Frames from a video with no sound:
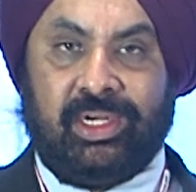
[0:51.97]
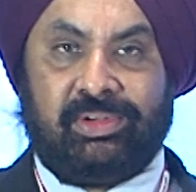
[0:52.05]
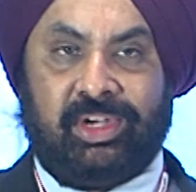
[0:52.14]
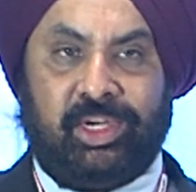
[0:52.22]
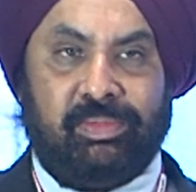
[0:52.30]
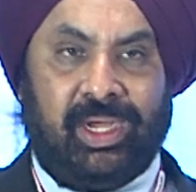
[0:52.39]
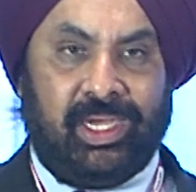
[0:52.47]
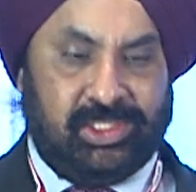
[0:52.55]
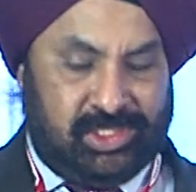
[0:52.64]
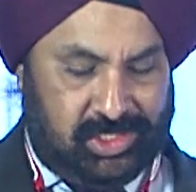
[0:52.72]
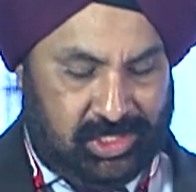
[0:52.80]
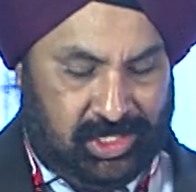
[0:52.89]

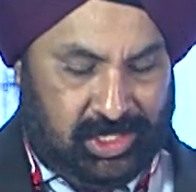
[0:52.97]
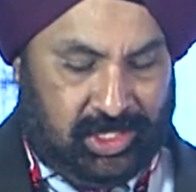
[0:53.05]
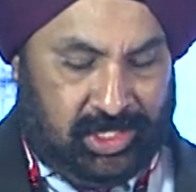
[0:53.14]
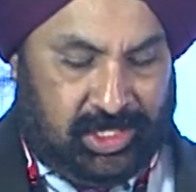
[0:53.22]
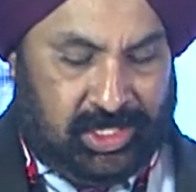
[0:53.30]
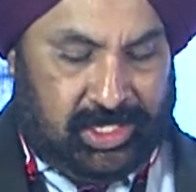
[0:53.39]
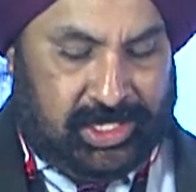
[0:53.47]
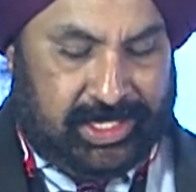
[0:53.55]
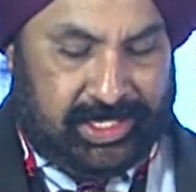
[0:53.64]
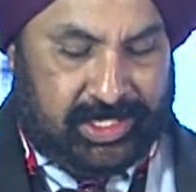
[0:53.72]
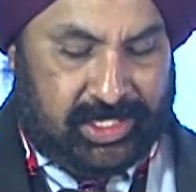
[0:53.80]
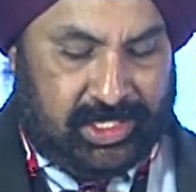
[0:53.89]
trademarks.
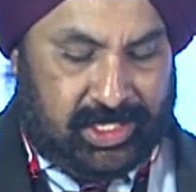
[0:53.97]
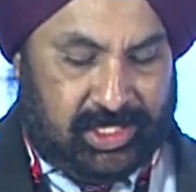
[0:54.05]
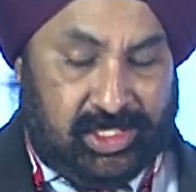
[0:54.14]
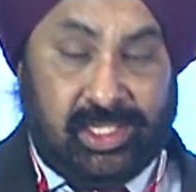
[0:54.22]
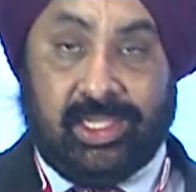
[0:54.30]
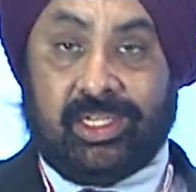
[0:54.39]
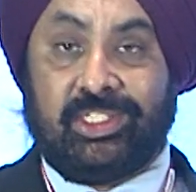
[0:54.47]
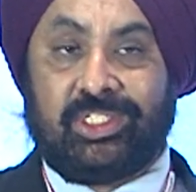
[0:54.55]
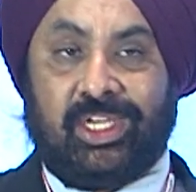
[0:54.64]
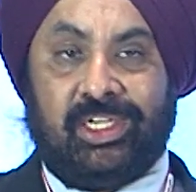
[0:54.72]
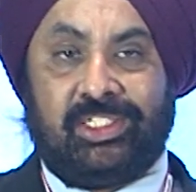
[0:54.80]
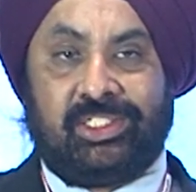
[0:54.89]
And he
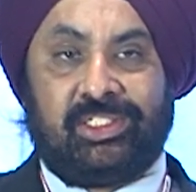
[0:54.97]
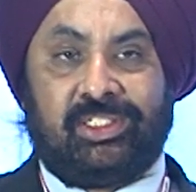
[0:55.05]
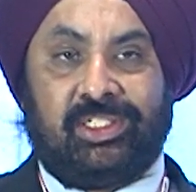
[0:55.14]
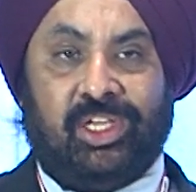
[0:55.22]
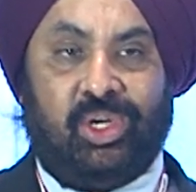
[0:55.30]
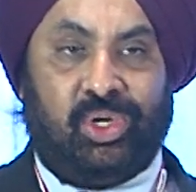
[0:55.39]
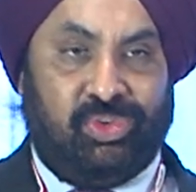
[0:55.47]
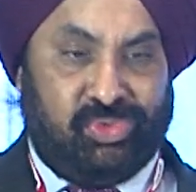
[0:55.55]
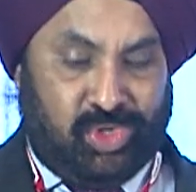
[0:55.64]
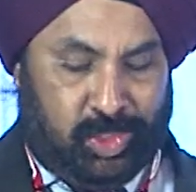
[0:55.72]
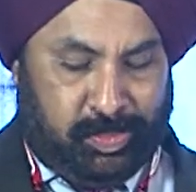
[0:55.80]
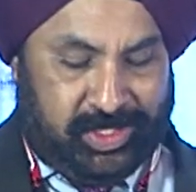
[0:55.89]
consults a lot of
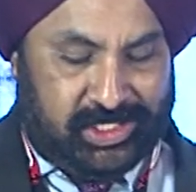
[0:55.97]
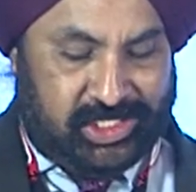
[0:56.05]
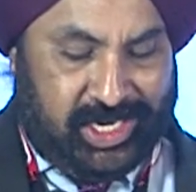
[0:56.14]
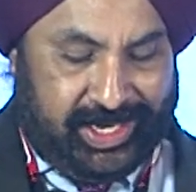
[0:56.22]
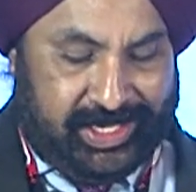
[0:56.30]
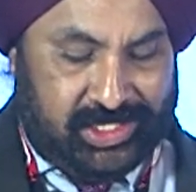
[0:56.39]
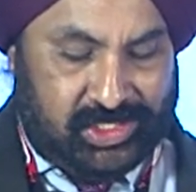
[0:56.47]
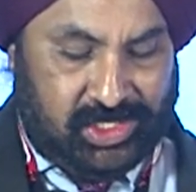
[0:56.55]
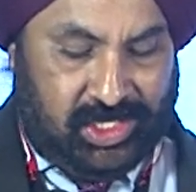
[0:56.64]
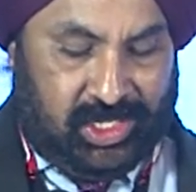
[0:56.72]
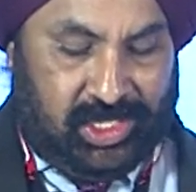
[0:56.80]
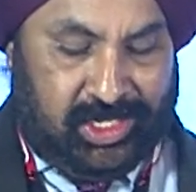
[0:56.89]
corporate giants,
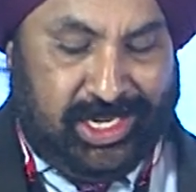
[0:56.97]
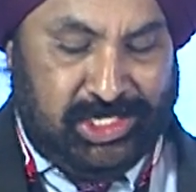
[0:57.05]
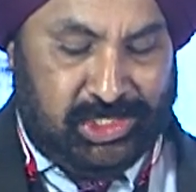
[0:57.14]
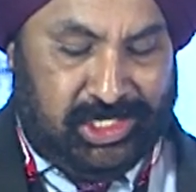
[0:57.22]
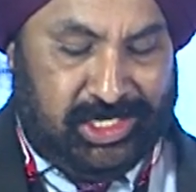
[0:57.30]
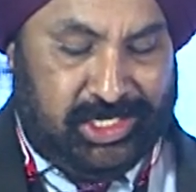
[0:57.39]
nationally